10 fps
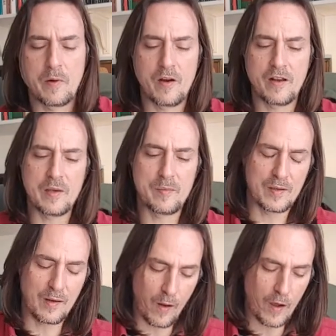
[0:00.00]
We're going to keep
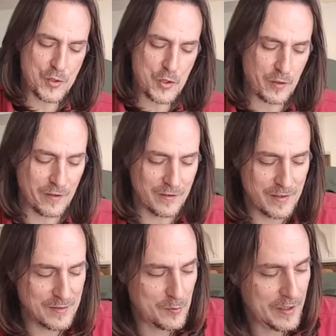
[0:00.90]
it a lot shorter
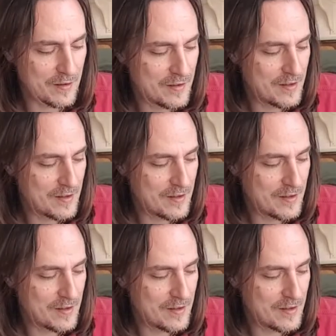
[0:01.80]
this week.